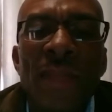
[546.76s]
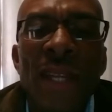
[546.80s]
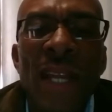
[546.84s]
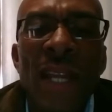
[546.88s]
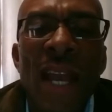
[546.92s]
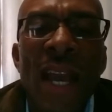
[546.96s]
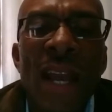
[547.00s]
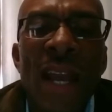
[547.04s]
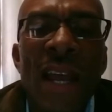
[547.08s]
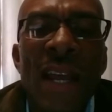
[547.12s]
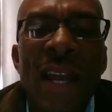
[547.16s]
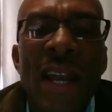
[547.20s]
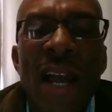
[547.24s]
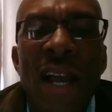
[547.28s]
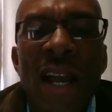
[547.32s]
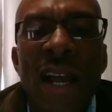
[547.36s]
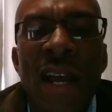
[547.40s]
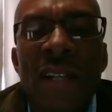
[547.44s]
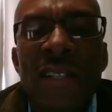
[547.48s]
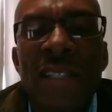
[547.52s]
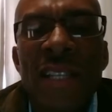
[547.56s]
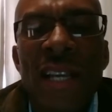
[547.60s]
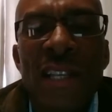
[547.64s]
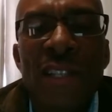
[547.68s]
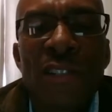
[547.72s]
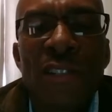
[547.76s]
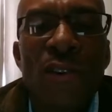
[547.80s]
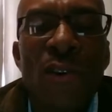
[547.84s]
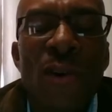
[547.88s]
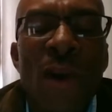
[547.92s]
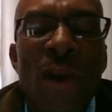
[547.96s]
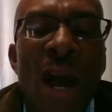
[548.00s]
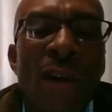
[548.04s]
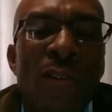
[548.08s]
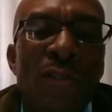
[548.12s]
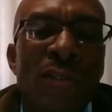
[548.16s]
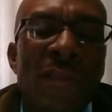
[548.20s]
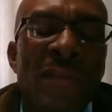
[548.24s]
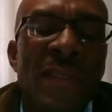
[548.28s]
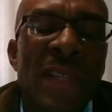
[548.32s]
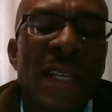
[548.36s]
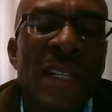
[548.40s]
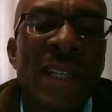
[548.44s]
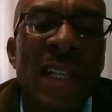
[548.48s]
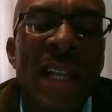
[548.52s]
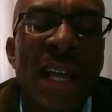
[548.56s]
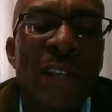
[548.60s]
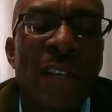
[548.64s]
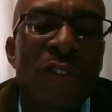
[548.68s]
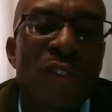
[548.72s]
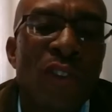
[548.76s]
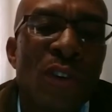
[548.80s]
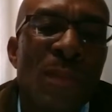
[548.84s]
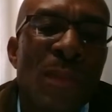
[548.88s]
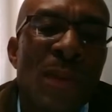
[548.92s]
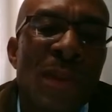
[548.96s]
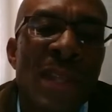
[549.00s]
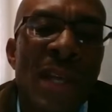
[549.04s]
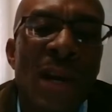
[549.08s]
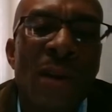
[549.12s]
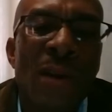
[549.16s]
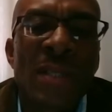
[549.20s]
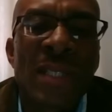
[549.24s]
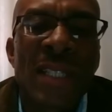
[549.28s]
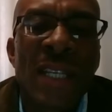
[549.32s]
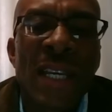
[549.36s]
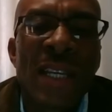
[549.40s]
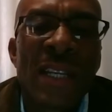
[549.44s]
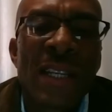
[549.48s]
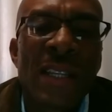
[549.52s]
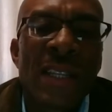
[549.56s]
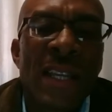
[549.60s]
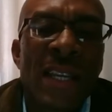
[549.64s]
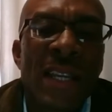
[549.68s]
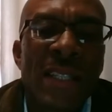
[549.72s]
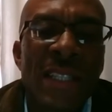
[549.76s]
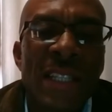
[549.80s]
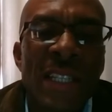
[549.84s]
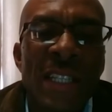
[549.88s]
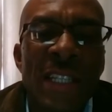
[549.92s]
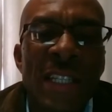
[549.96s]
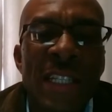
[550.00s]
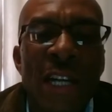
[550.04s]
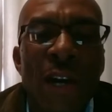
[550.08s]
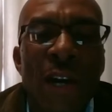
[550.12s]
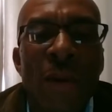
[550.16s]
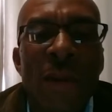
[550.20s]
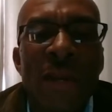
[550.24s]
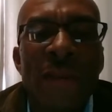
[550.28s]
a learner can't just go out of the classroom without telling the teacher or